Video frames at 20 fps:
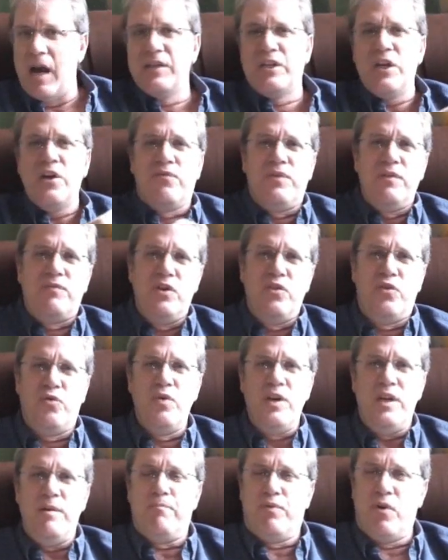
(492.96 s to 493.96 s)
Isaiah
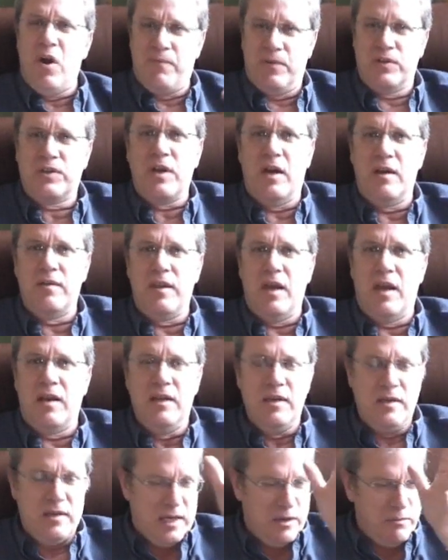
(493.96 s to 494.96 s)
53 prophesied
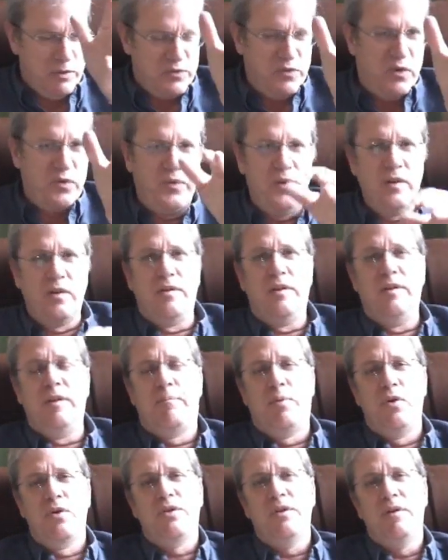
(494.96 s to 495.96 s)
that. It was fulfilled
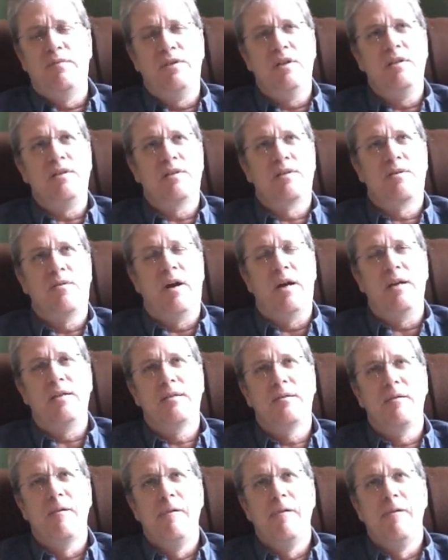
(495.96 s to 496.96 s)
in the person of Jesus
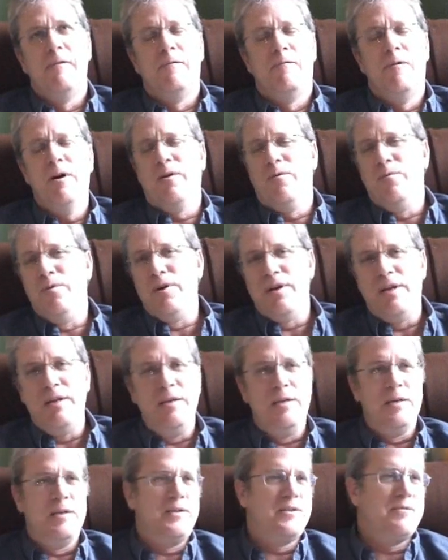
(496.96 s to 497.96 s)
Christ. What a
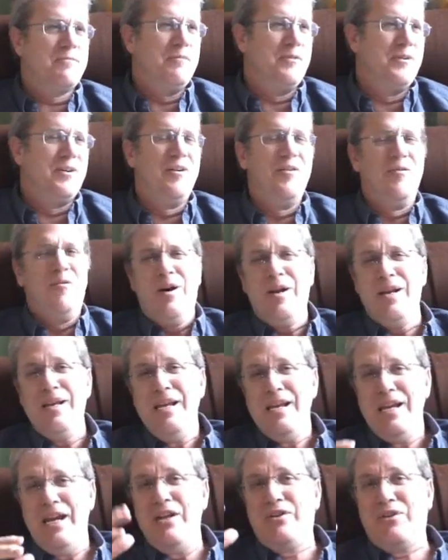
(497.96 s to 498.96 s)
word he is. Oh, what
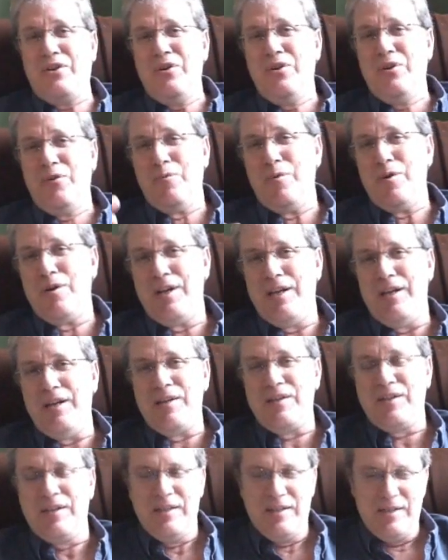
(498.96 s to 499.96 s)
an eternal word
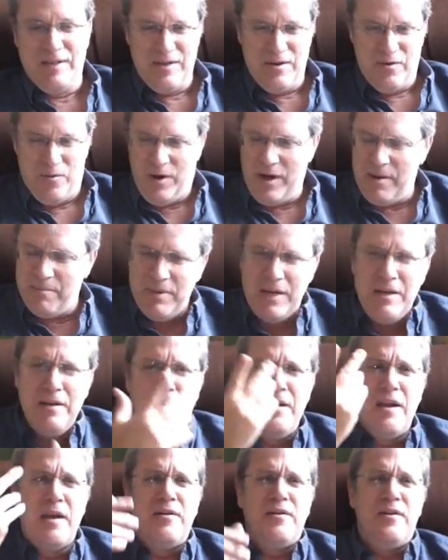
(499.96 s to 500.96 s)
he is. What a
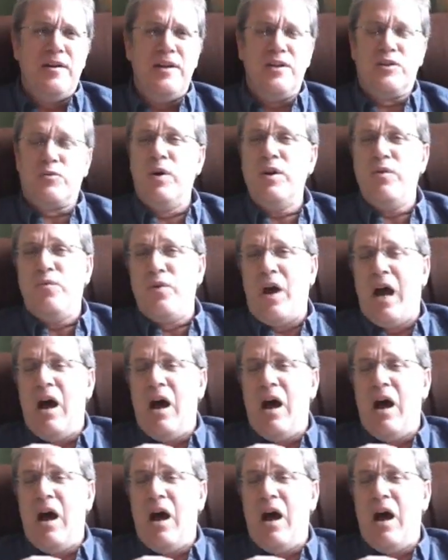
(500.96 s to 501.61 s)
mediator he is.